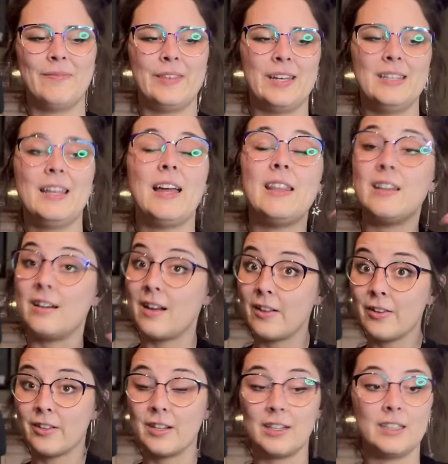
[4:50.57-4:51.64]
And
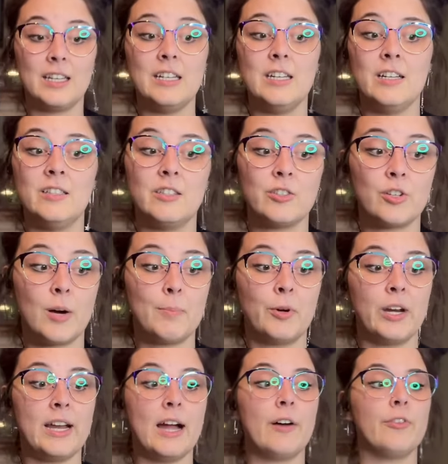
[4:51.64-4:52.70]
another thing that they did start
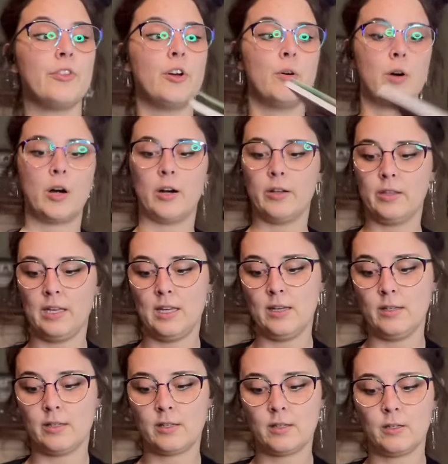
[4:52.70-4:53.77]
putting out though are
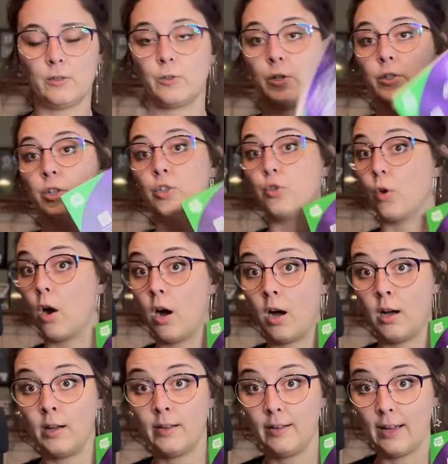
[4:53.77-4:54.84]
these Learn to
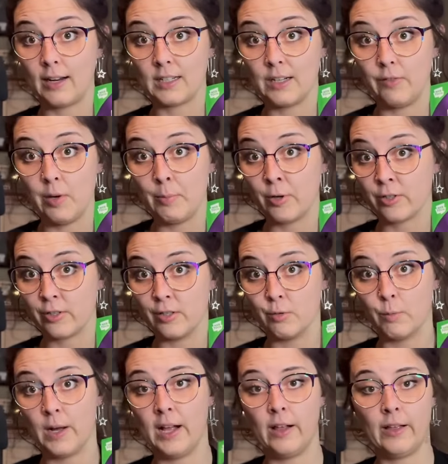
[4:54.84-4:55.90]
Draw activity books
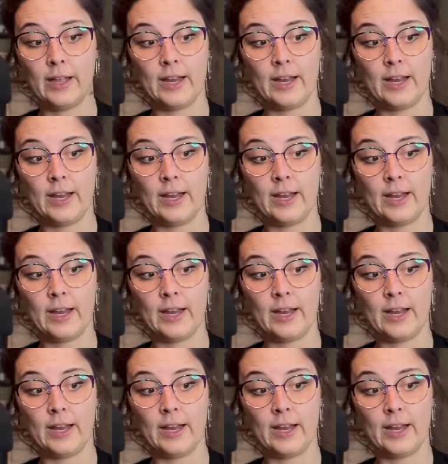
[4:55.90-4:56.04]
as well.